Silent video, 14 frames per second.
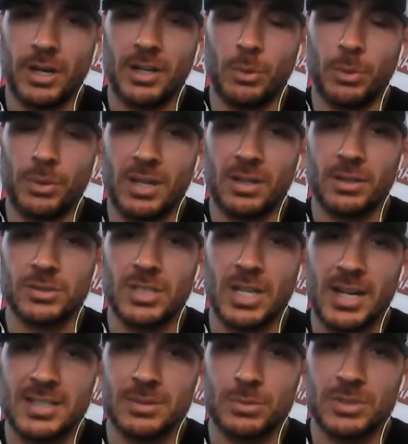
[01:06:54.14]
talking out with any of those
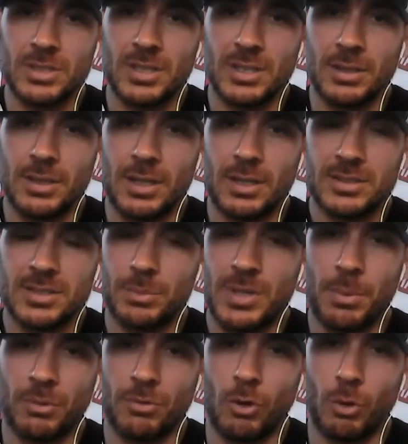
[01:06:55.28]
guys. It was some
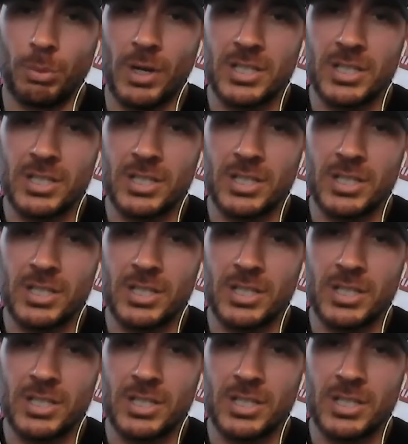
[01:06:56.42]
type of rope